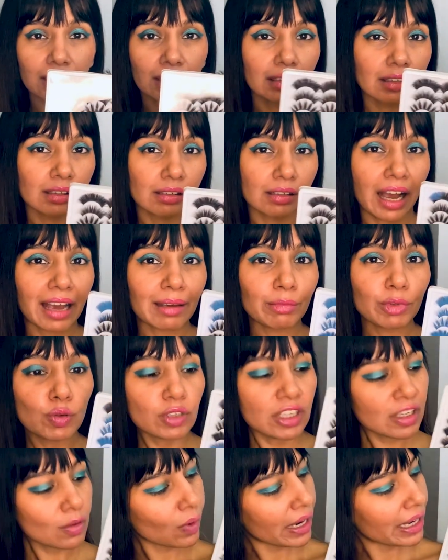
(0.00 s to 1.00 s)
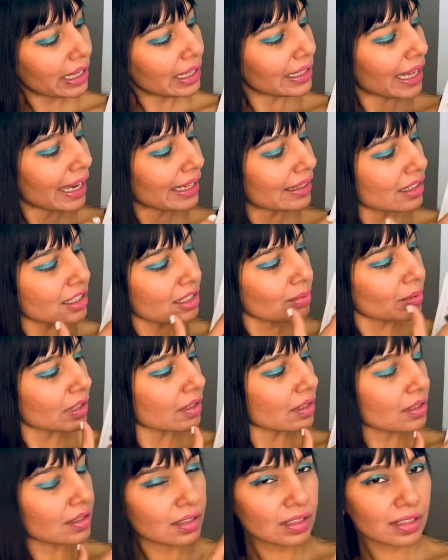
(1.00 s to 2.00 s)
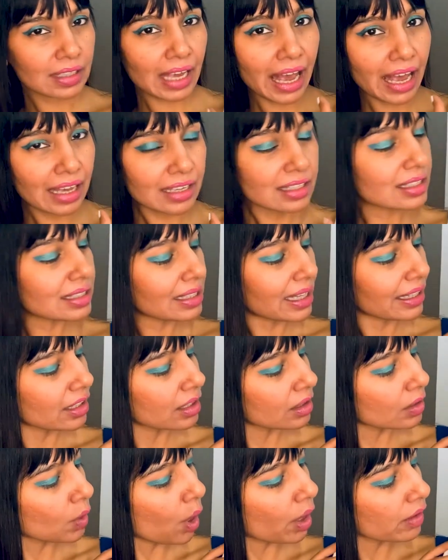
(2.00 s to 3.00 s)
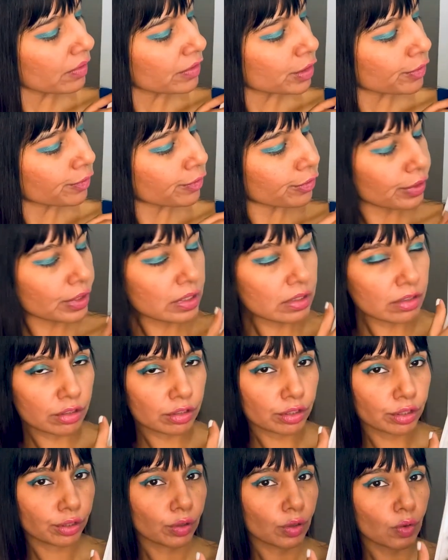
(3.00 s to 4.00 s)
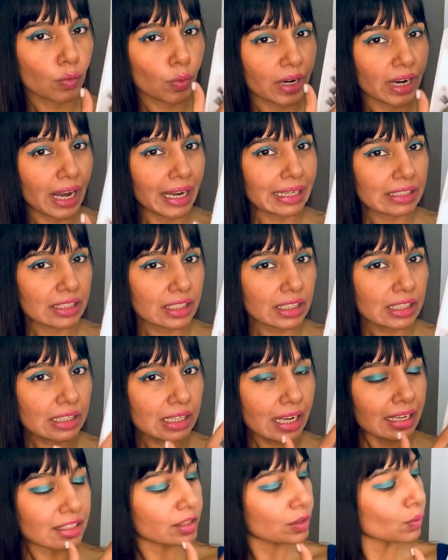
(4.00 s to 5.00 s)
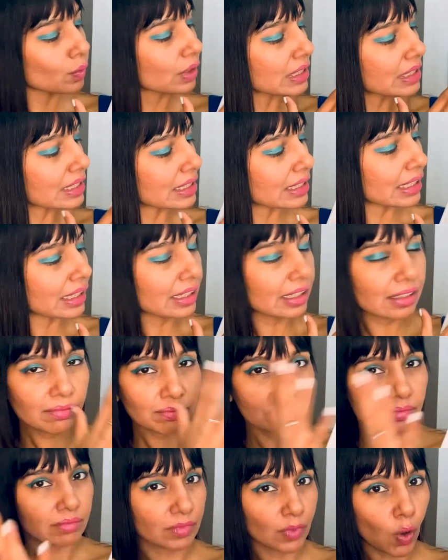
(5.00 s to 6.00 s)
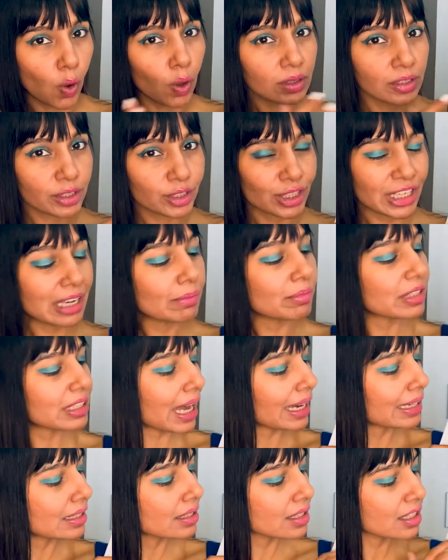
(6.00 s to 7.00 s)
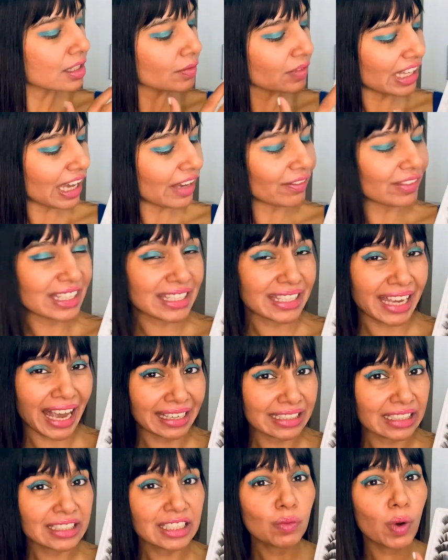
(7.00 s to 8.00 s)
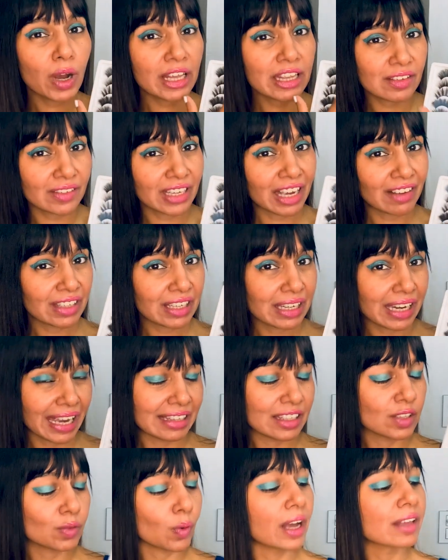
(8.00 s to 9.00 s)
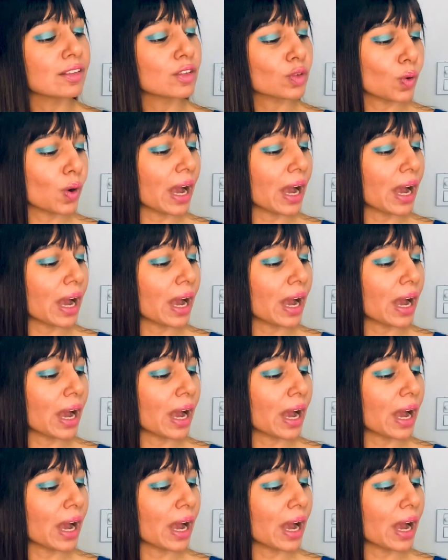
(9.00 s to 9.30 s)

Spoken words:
I'm using why I like this, because this has like a lot of different variety, as you can see, all shapes, sizes. We have the scanty ones, we have the tense ones.